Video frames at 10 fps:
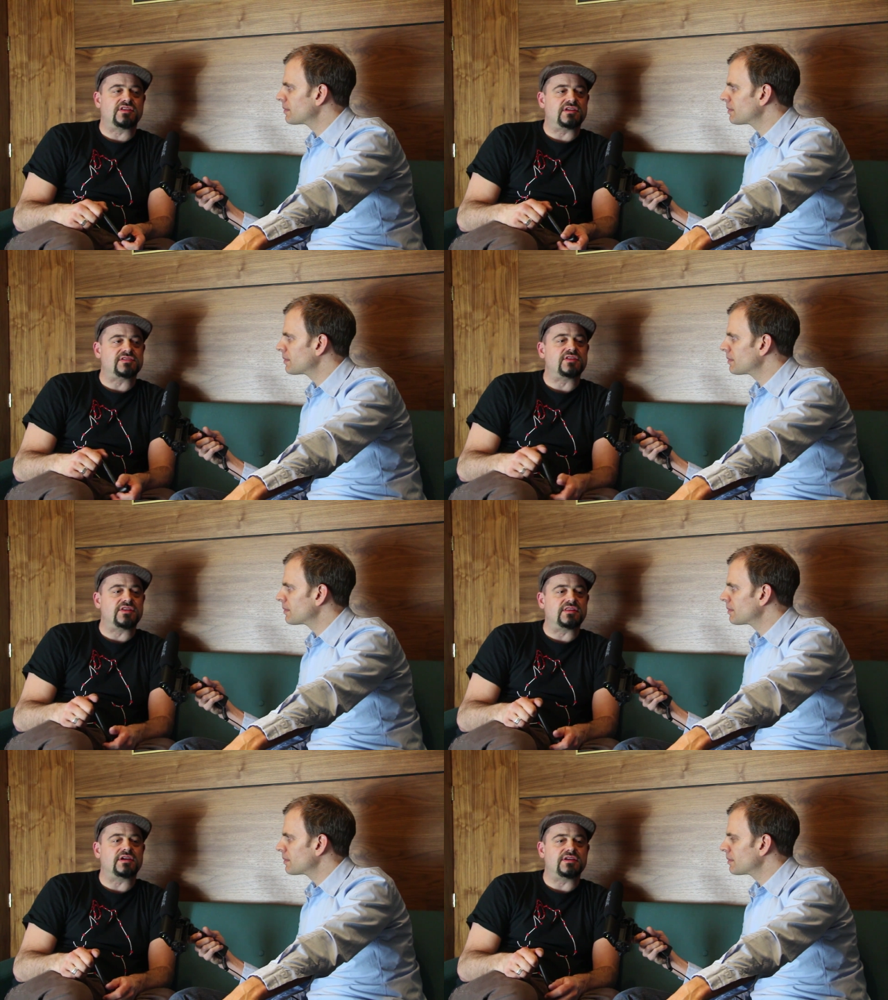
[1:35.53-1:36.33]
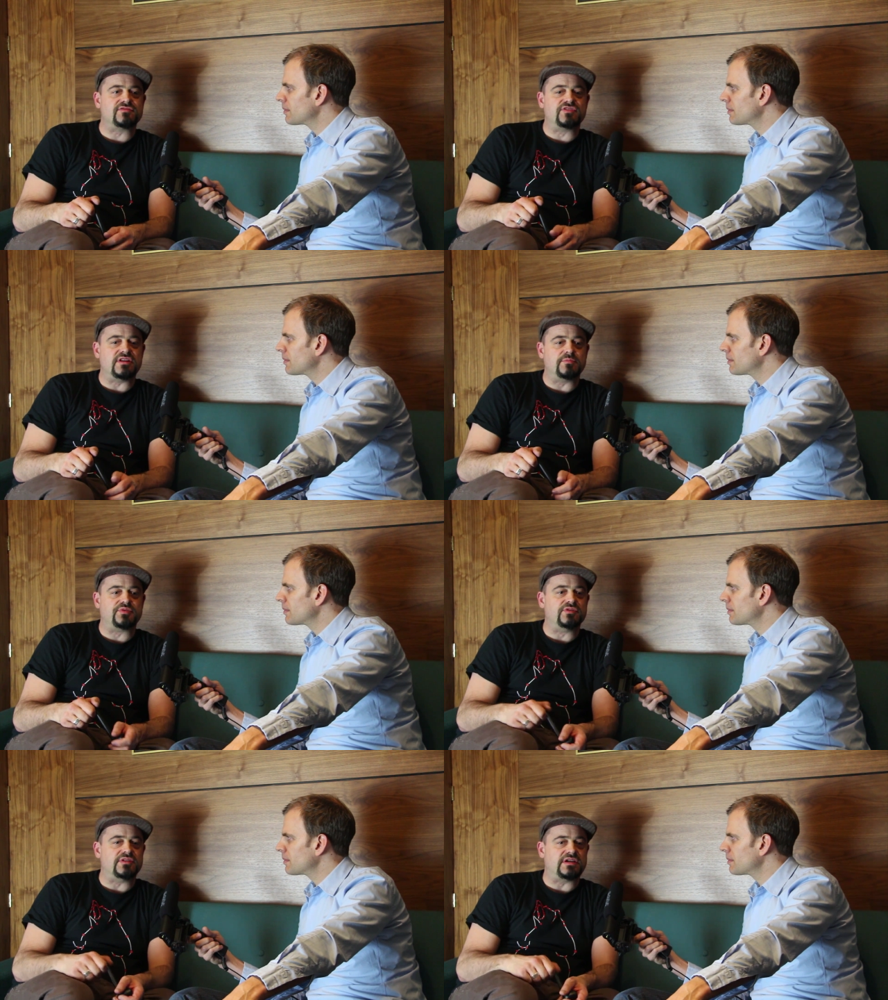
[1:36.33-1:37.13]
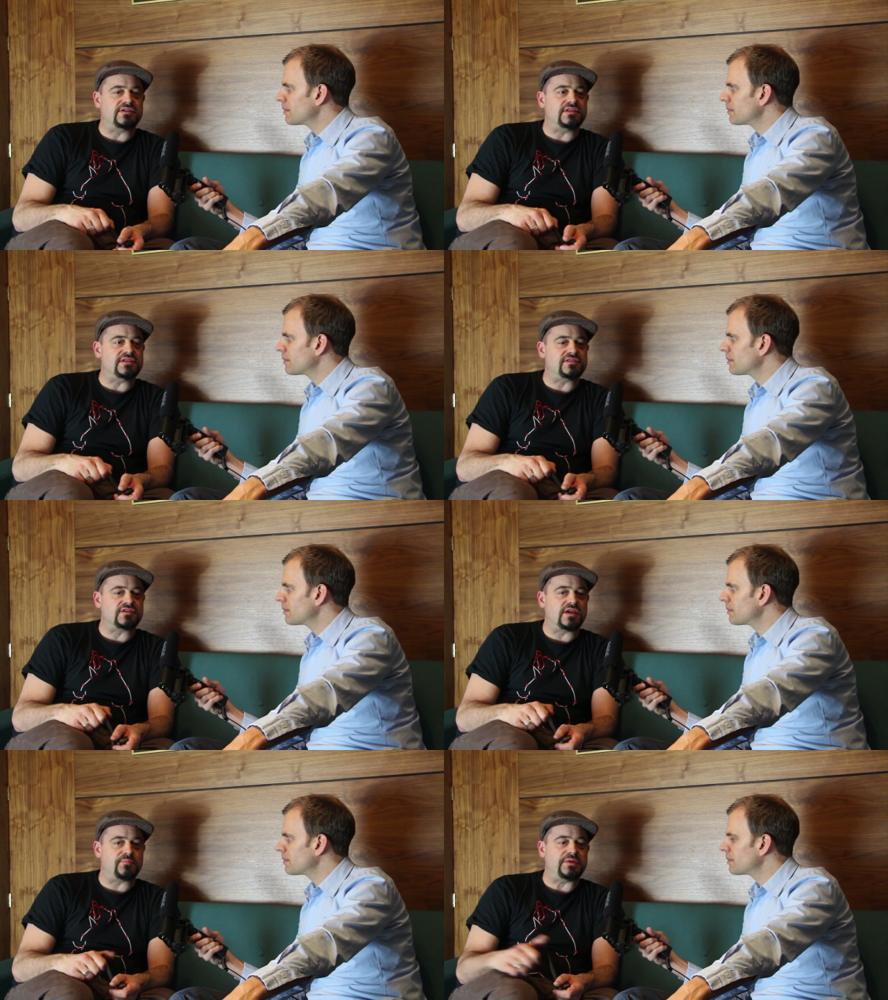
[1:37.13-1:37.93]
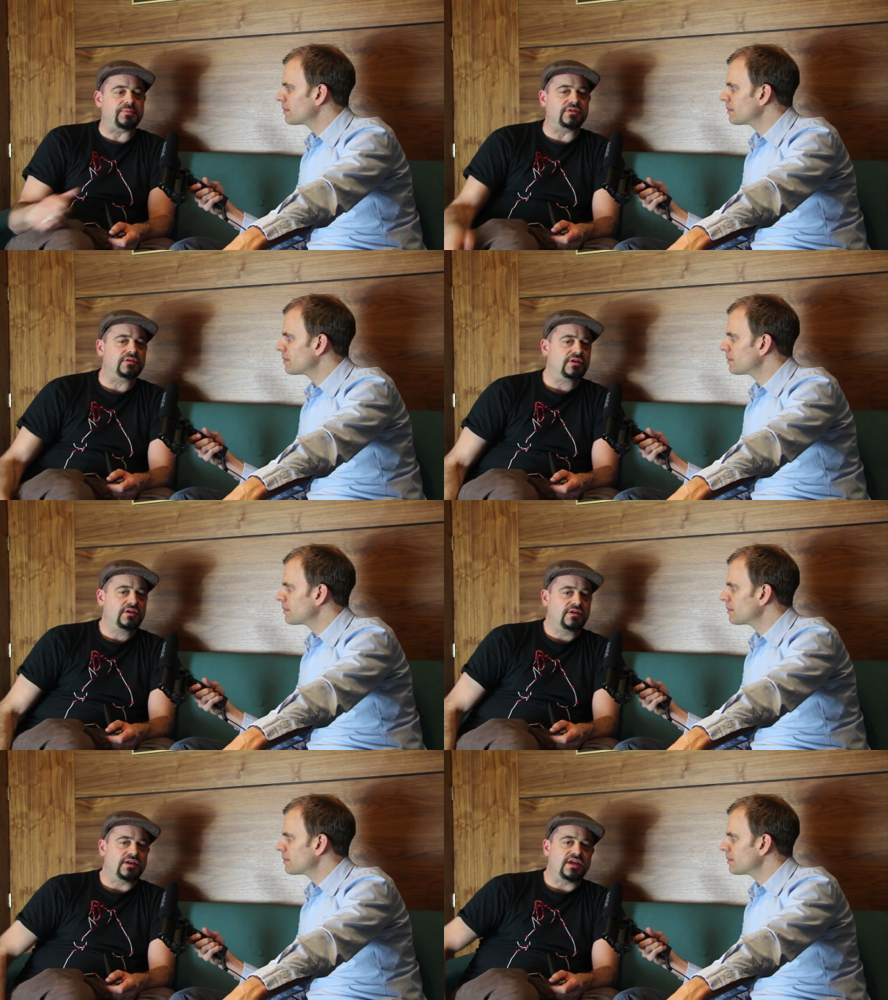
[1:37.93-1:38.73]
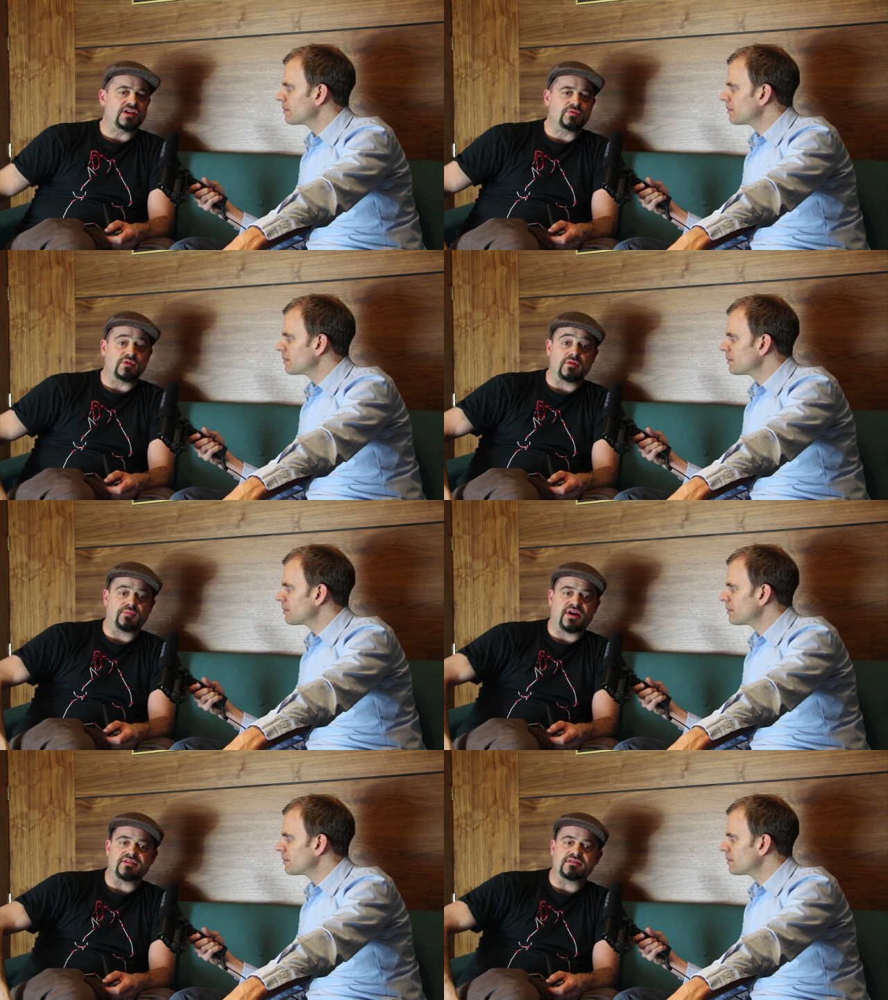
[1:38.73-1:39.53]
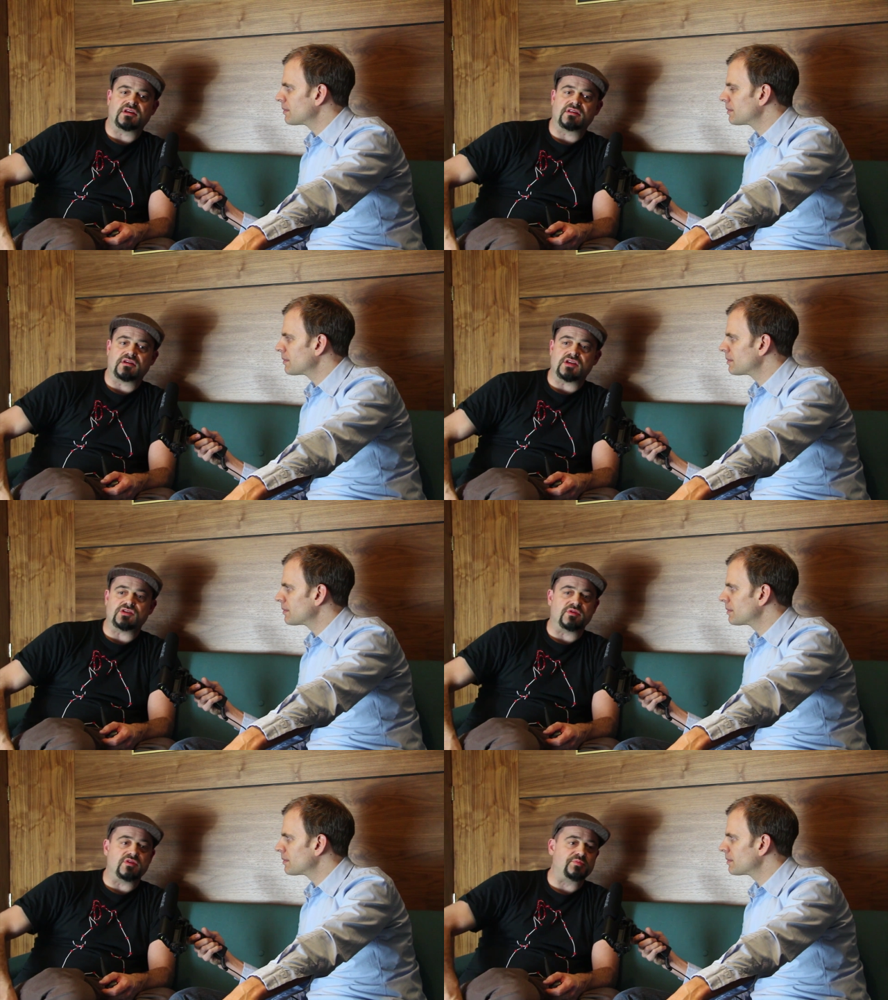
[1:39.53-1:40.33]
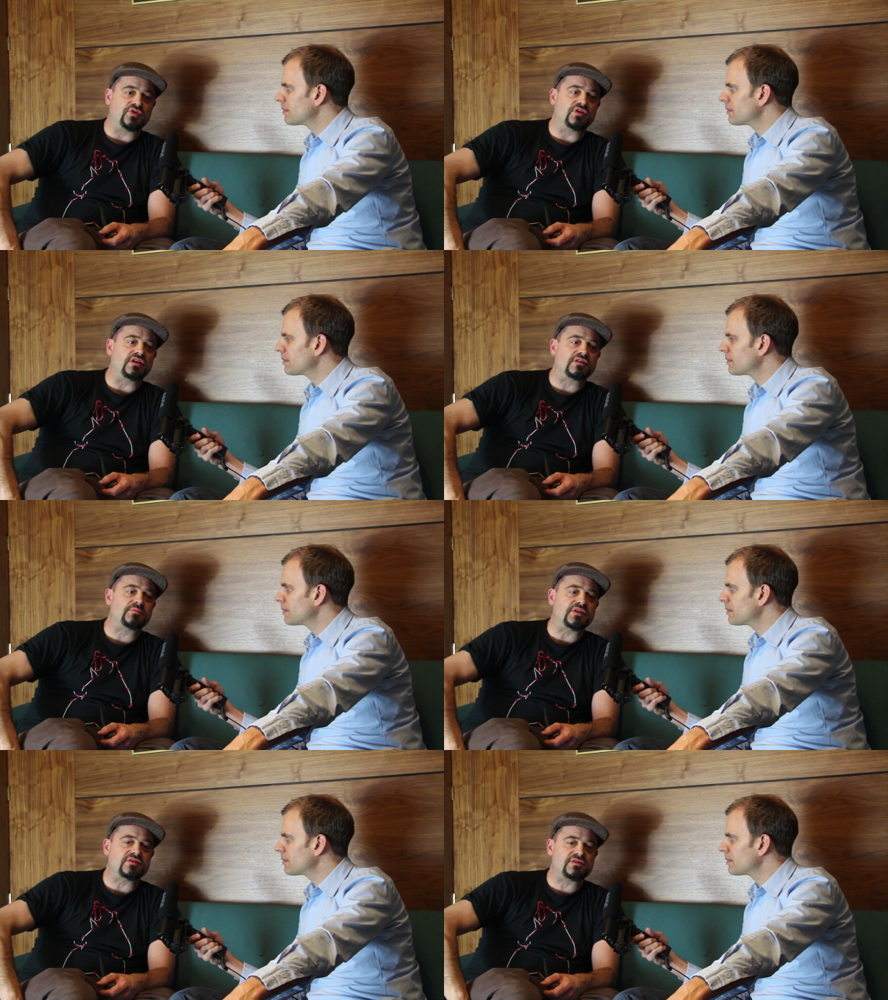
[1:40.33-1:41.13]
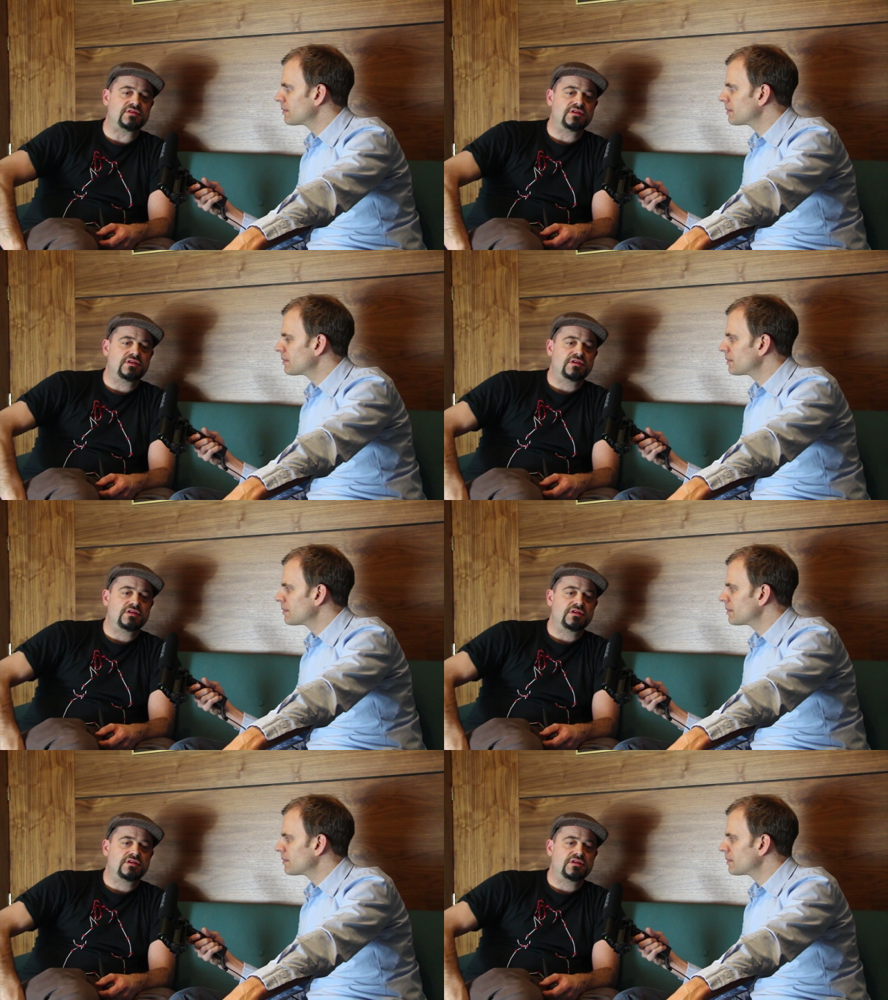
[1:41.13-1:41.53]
Speaker 1: I think is the thing that is really important nowadays to get people engaging with your brand and engaging with your product, because